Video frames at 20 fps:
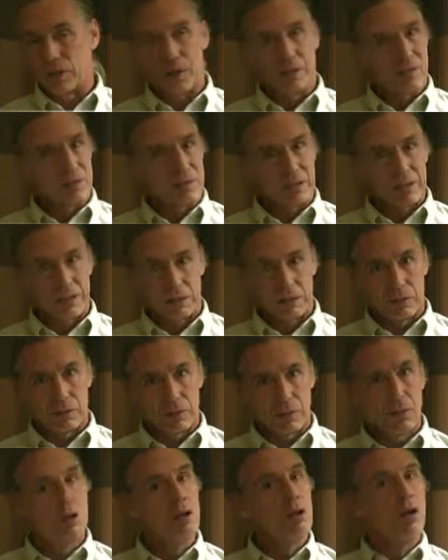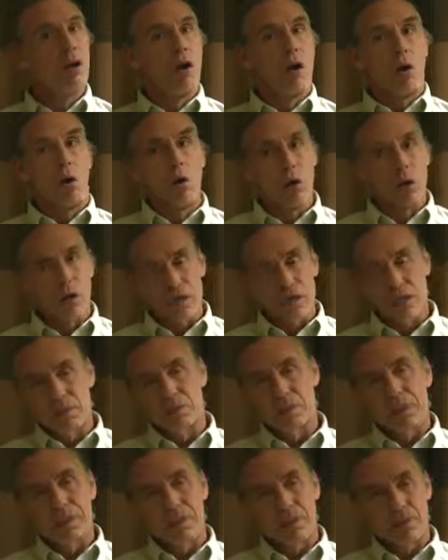everything they learn, or at the
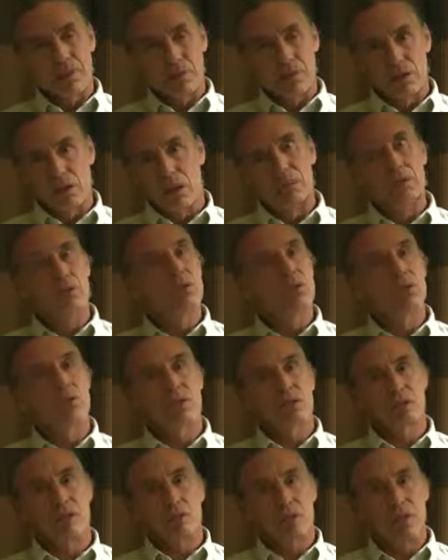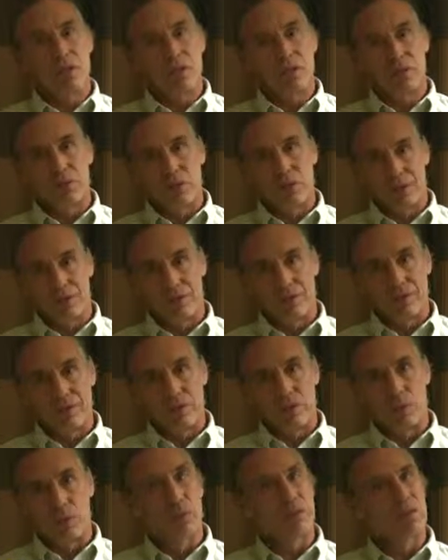beginning of the year, it can be used as a preview
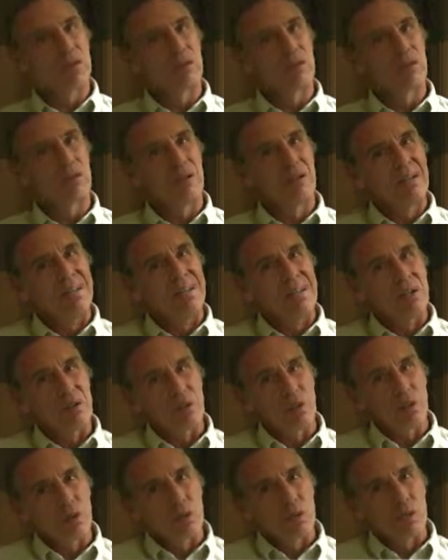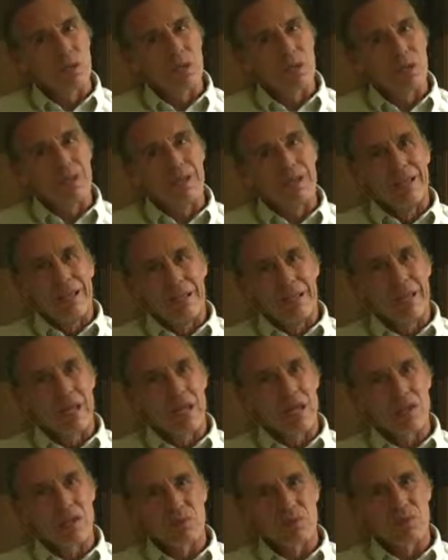activity where they're learning the words and
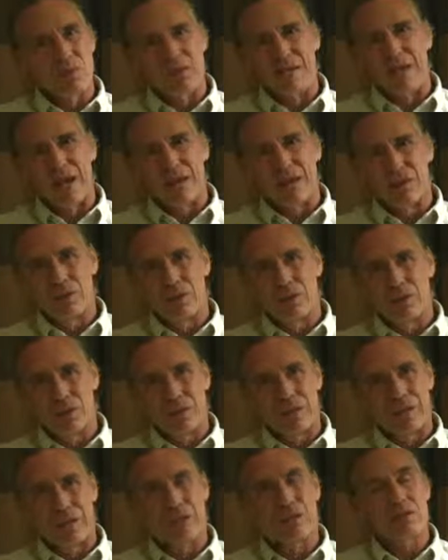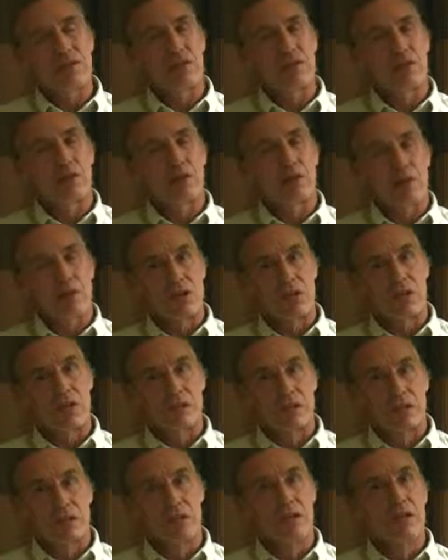concepts but not understanding until they
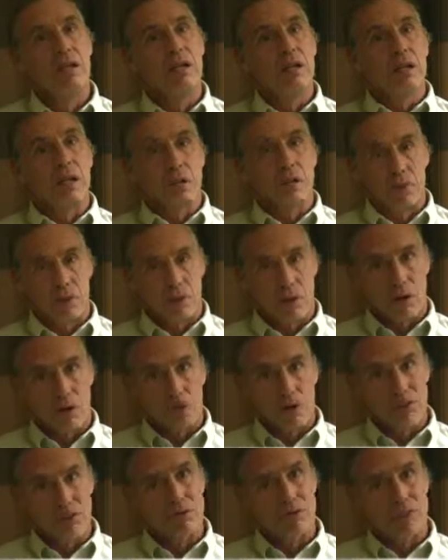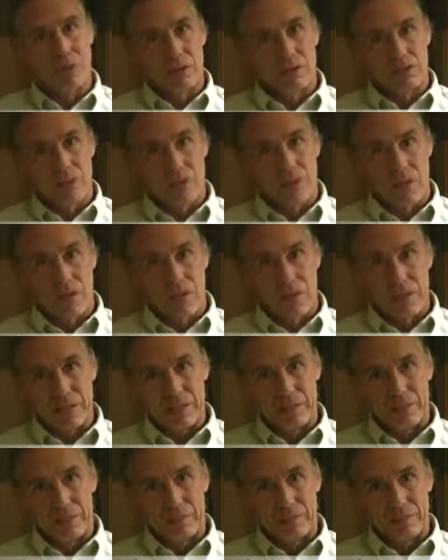gradually come across those in their
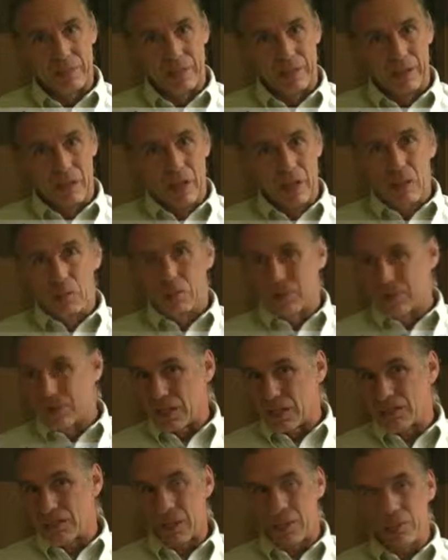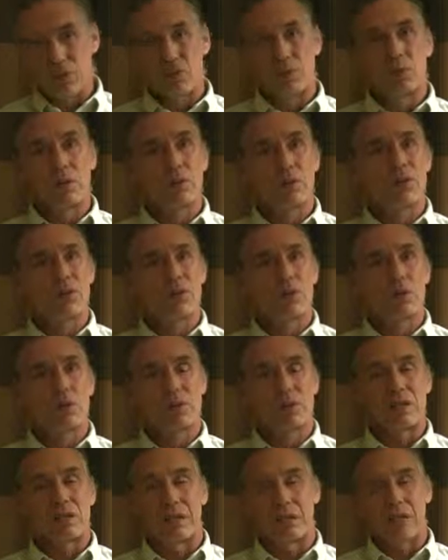studies. But at the same time, it's
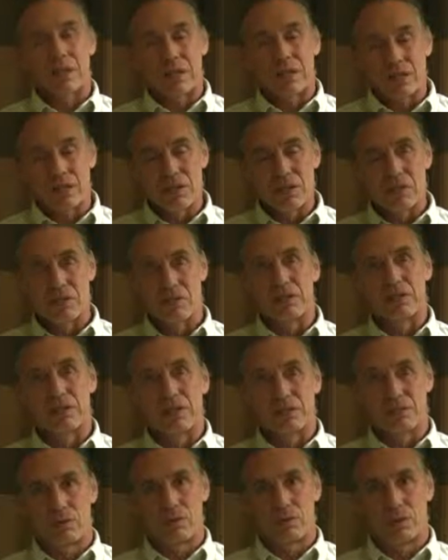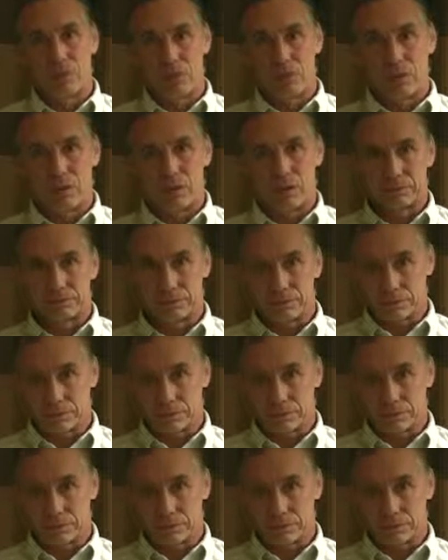reinforcing it continually throughout the year.